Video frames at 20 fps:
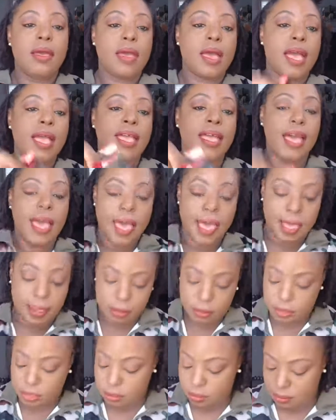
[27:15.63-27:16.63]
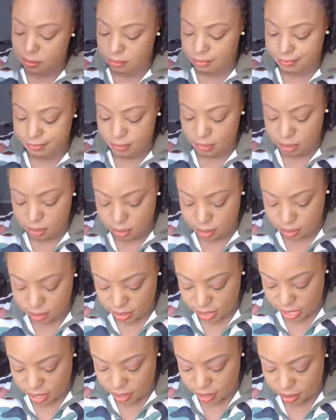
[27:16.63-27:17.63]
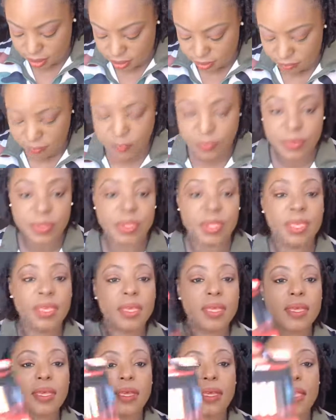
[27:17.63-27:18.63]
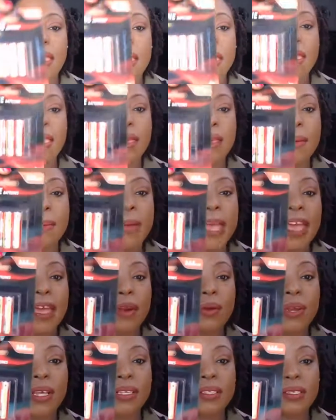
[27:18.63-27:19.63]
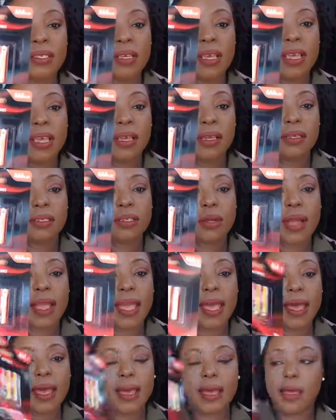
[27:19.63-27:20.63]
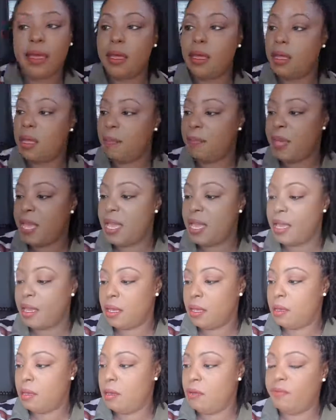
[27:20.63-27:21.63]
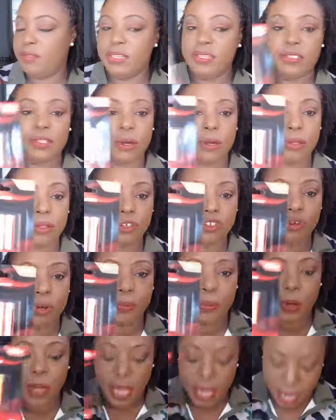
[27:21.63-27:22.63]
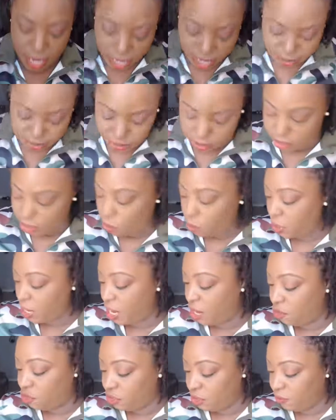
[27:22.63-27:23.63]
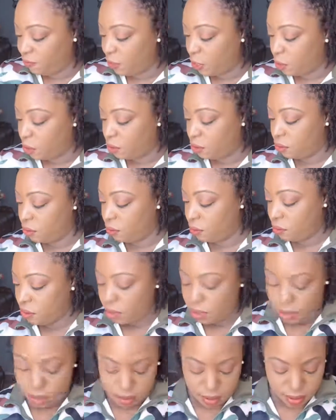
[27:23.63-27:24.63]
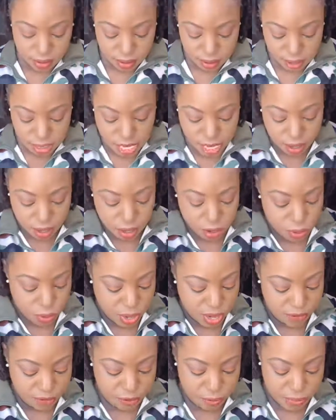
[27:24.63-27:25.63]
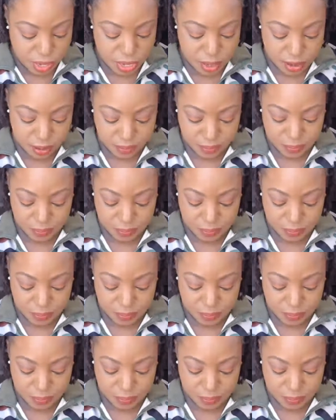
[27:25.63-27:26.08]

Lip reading: I got, dang it, batteries. So I got a pack of, these are the AAA, and the AA just fell like away from me.